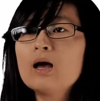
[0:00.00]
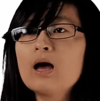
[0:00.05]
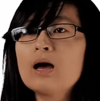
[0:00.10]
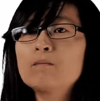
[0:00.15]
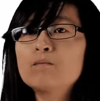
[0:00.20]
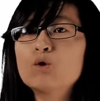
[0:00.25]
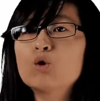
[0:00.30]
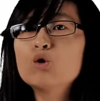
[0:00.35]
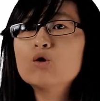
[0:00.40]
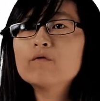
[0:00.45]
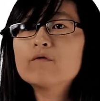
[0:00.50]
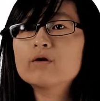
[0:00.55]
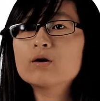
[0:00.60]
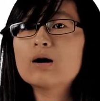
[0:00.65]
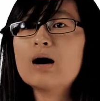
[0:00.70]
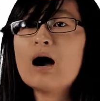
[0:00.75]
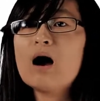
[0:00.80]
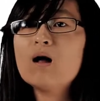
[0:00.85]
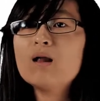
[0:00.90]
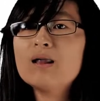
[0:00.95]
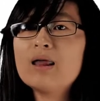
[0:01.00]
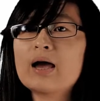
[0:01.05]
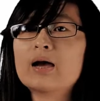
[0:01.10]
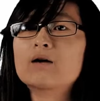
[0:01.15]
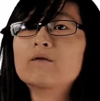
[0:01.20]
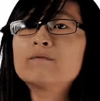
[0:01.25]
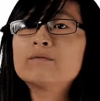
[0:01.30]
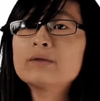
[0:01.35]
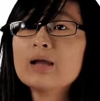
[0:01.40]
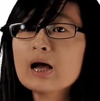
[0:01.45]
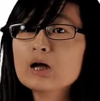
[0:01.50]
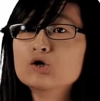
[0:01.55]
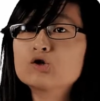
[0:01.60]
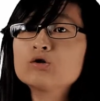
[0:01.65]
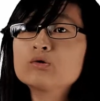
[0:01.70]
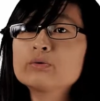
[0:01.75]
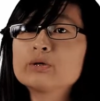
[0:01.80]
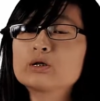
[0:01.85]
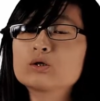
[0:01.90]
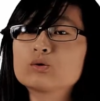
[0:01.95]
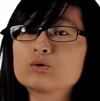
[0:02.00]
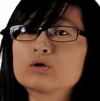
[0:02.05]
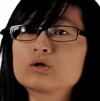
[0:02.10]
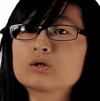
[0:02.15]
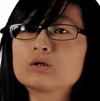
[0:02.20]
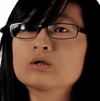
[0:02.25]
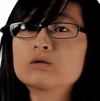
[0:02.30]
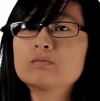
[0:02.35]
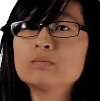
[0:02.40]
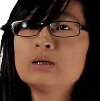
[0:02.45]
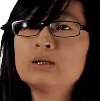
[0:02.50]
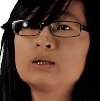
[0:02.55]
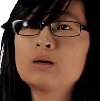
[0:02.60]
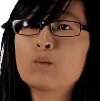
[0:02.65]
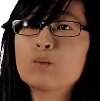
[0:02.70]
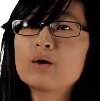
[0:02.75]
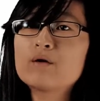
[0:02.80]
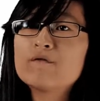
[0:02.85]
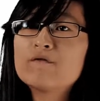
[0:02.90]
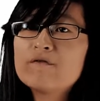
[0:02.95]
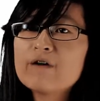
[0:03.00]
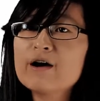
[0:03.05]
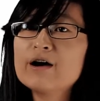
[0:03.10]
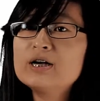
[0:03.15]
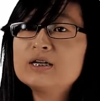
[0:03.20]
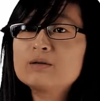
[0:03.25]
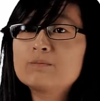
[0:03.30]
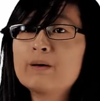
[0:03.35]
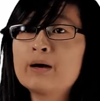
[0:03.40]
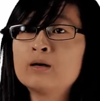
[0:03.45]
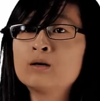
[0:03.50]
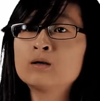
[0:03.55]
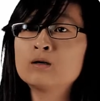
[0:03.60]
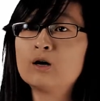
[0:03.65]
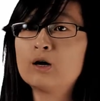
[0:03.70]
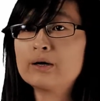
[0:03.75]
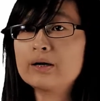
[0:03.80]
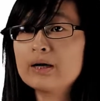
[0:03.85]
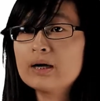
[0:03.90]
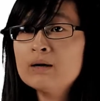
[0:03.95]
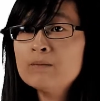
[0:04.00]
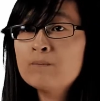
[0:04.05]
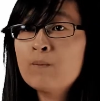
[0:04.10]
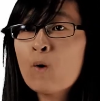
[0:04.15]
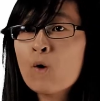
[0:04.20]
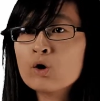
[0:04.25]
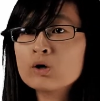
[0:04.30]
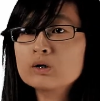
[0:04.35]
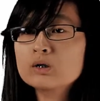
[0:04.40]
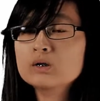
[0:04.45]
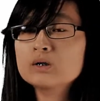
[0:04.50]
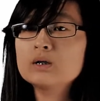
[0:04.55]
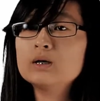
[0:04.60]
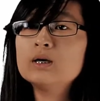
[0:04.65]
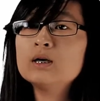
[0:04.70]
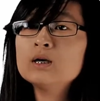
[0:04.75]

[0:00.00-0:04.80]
And moreover, our lack of natural resources mean that we are very dependent on imports,